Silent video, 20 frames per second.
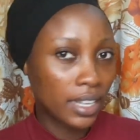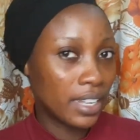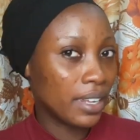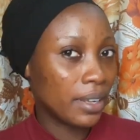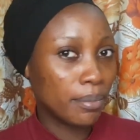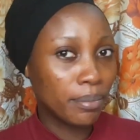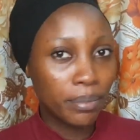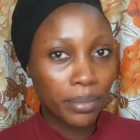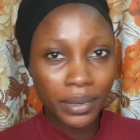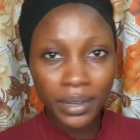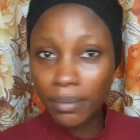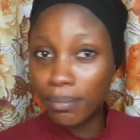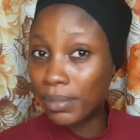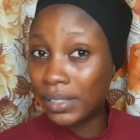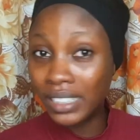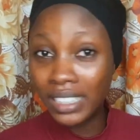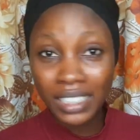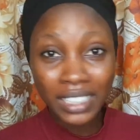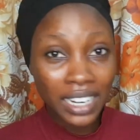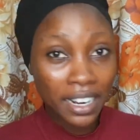a
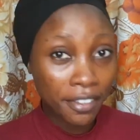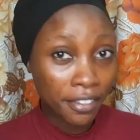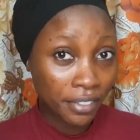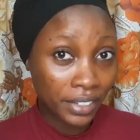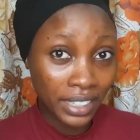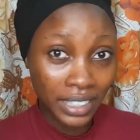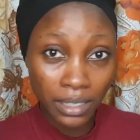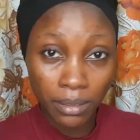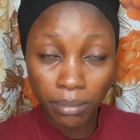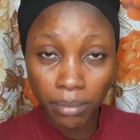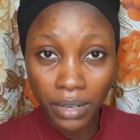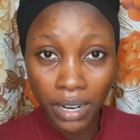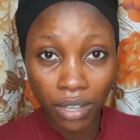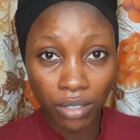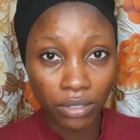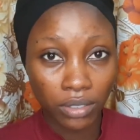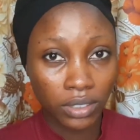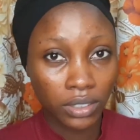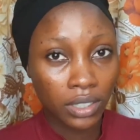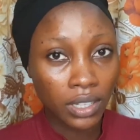beginner friendly
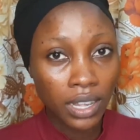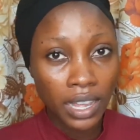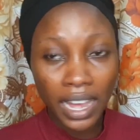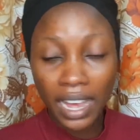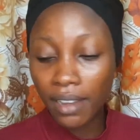brows.